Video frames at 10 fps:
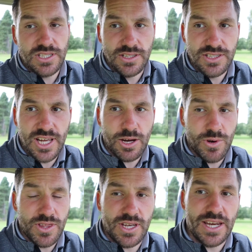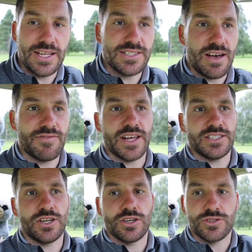still stick with you need to have that
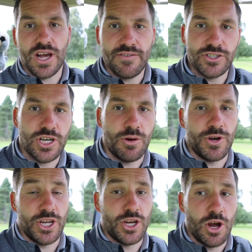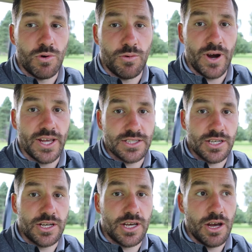stock driver shot where you know what way it's
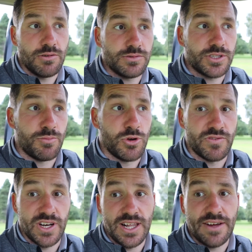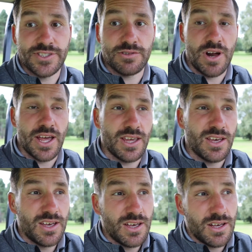going to go. So moving it left to right,
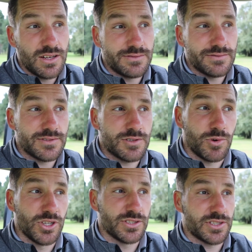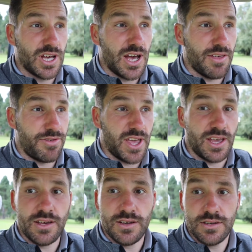the ones that I
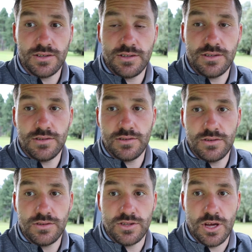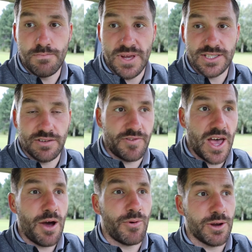think that miss the
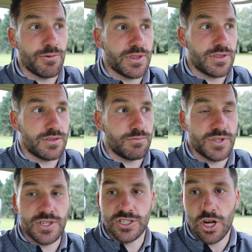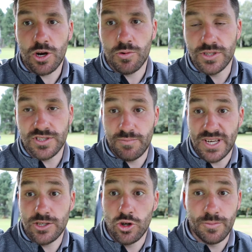fairway with the stock ones, I've
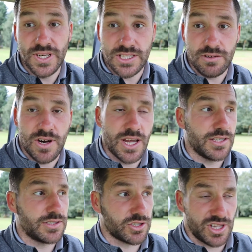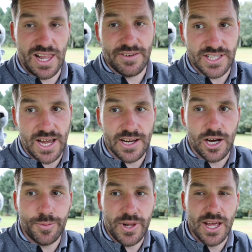all missed it right, took the left side out
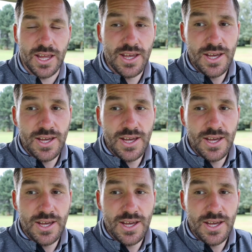of play.